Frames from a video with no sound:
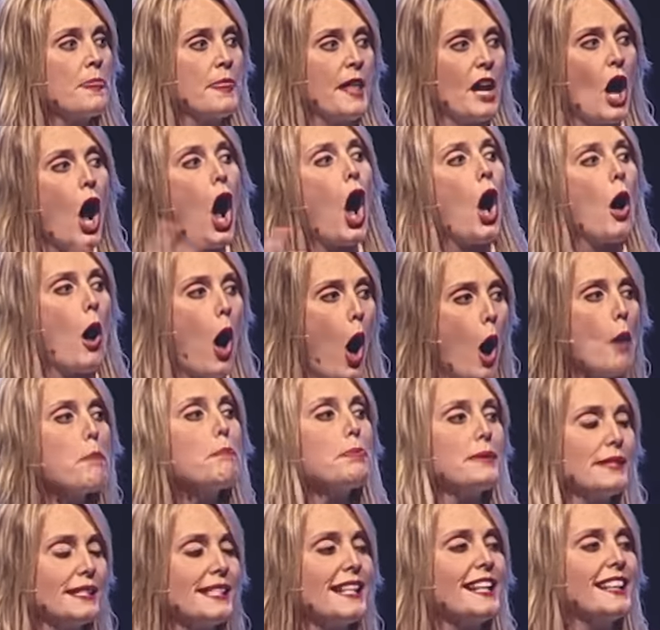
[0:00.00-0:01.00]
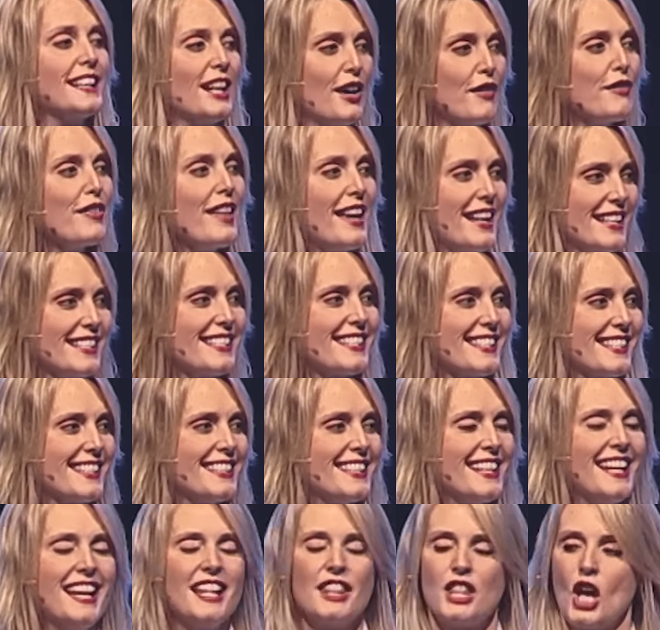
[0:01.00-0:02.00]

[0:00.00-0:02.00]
the opposite of this,